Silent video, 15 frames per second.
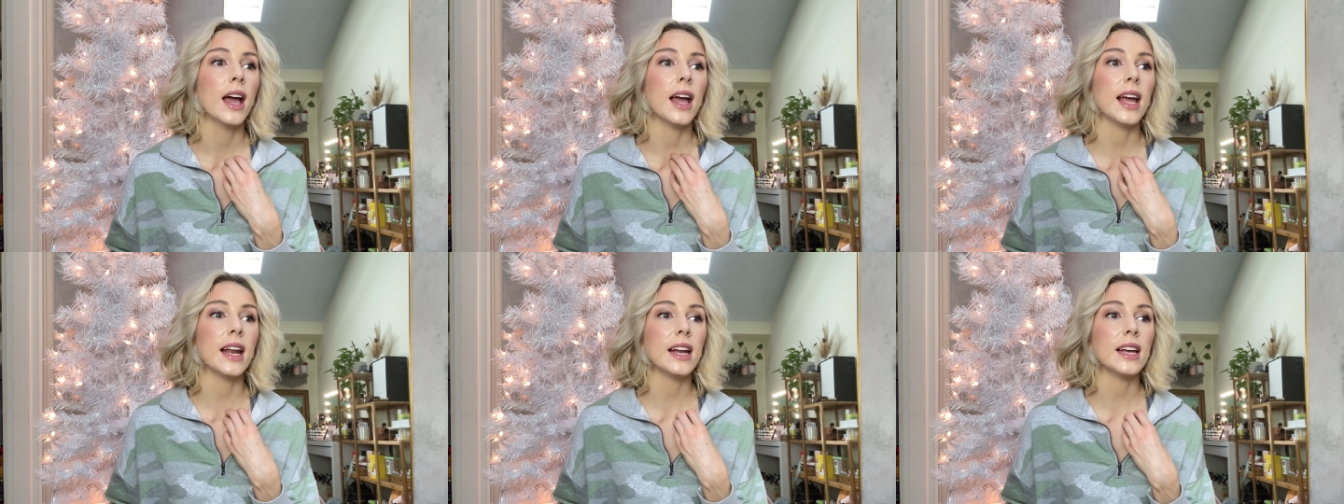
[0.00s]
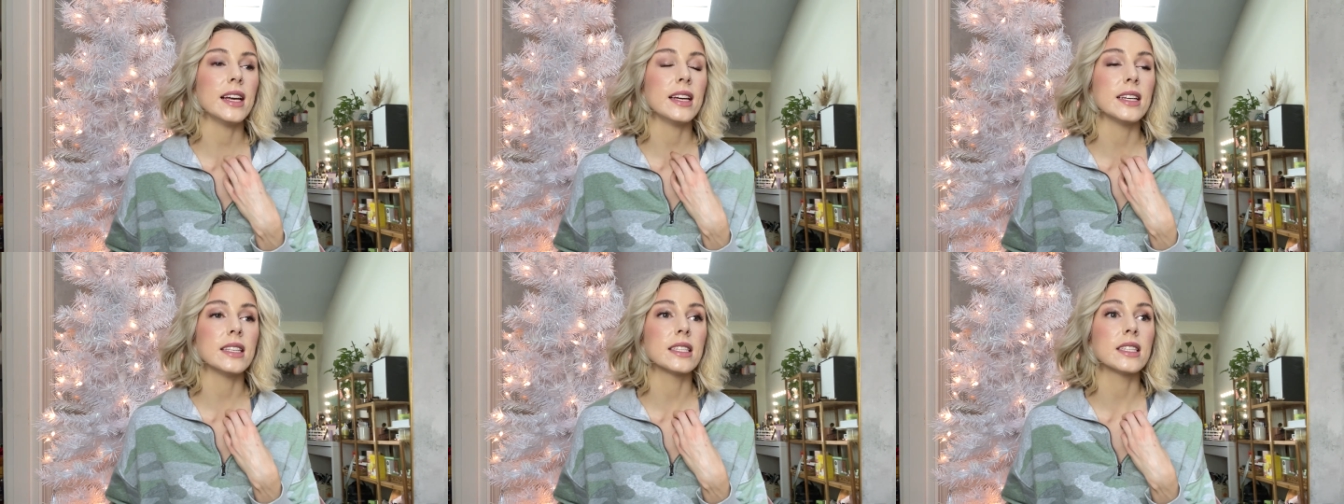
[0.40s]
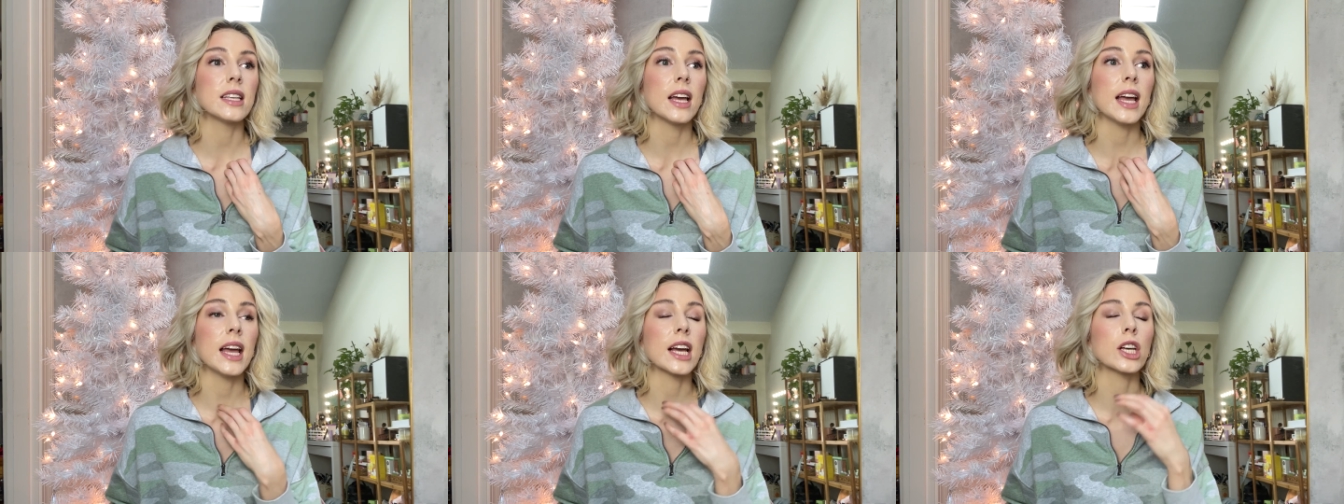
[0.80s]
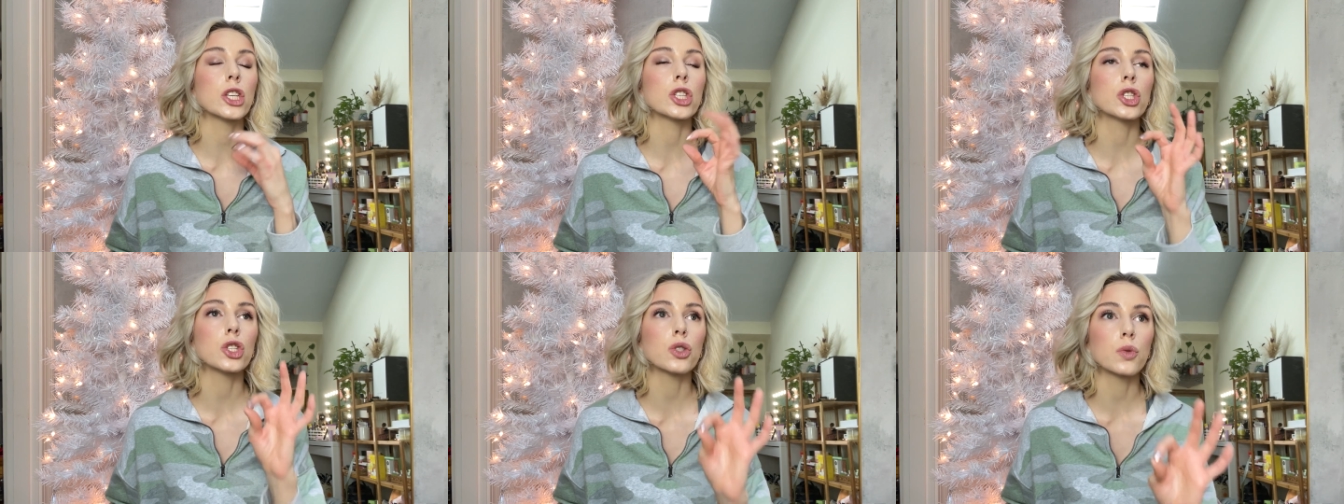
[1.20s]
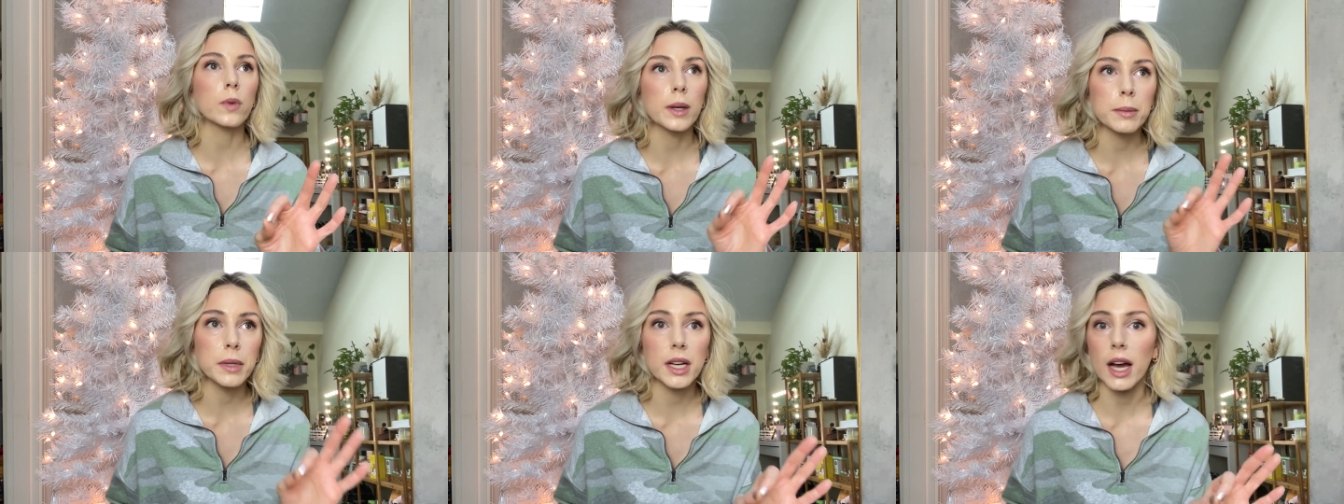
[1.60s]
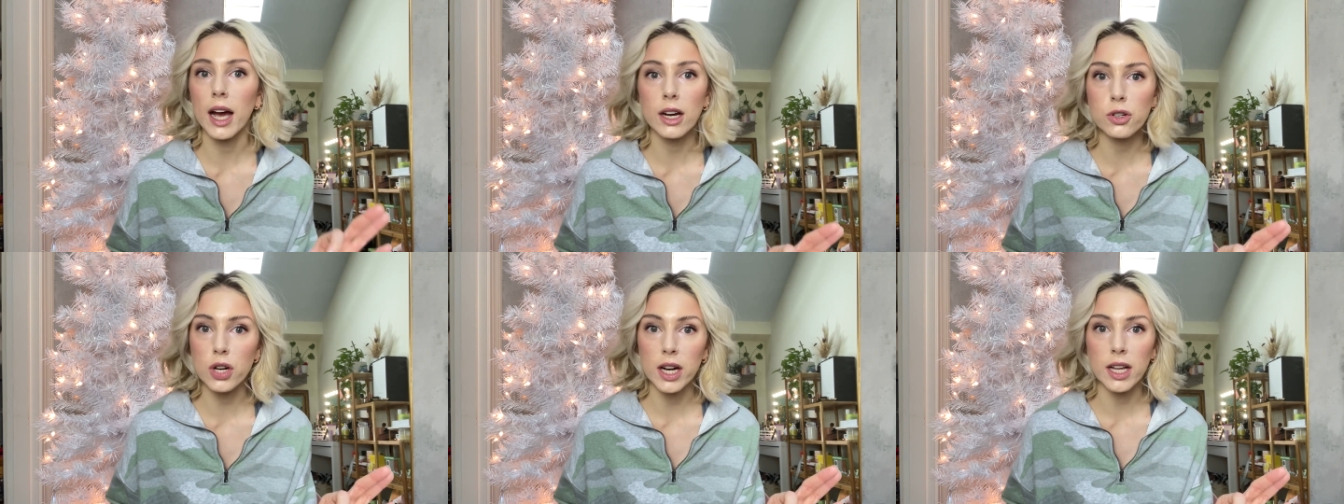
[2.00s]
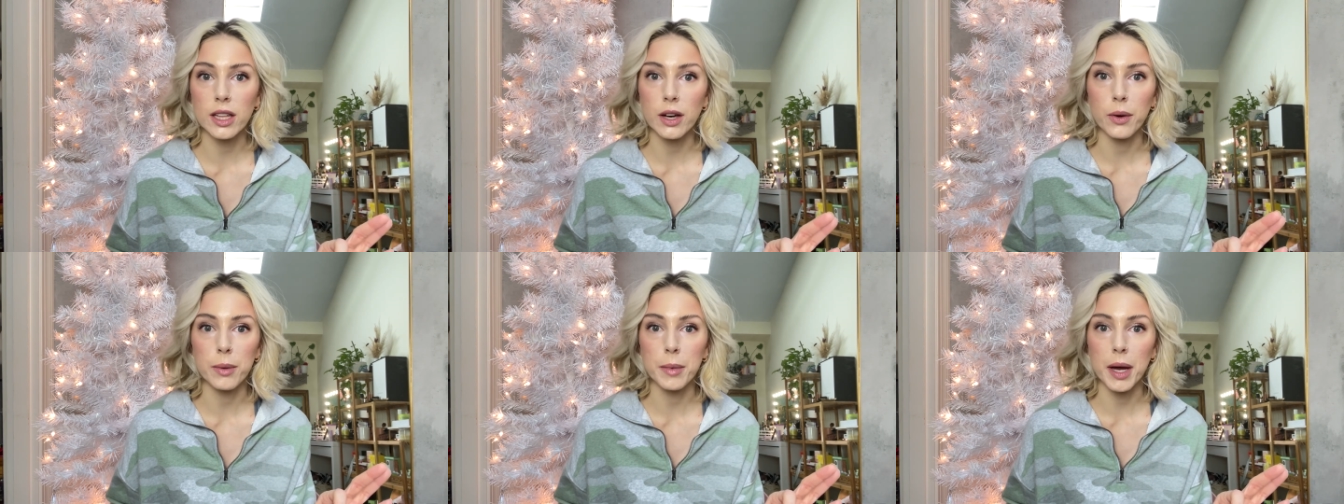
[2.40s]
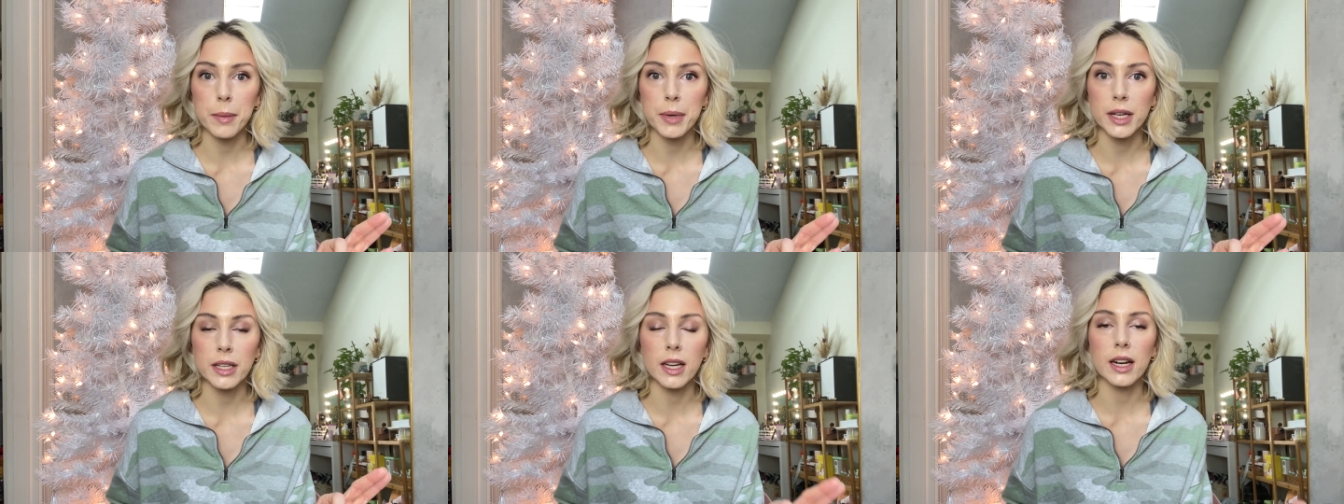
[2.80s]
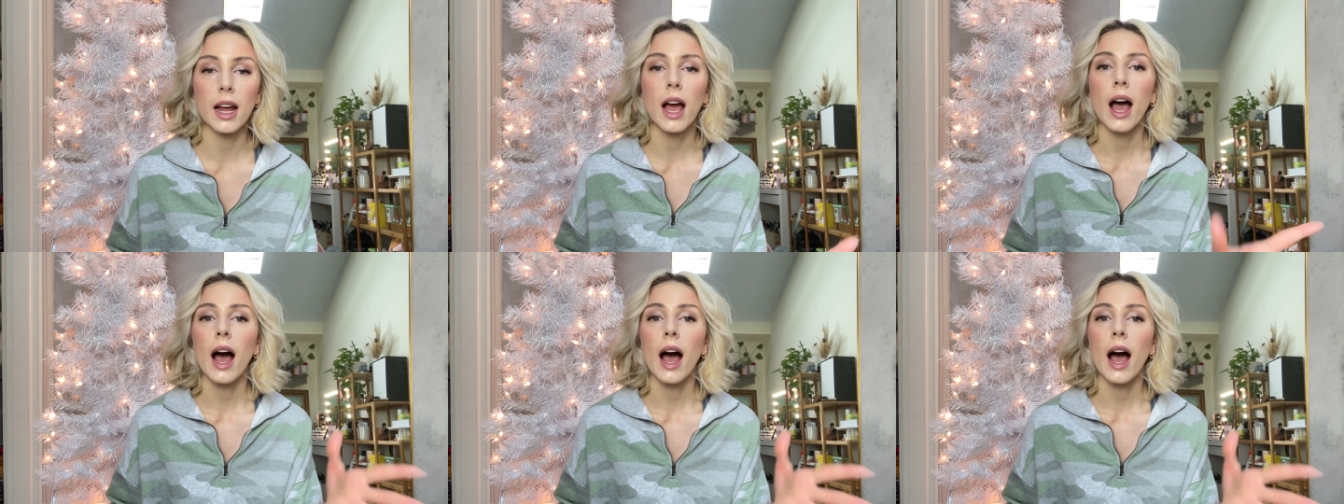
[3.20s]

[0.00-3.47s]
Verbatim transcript: It is extremely hydrating though, in my opinion.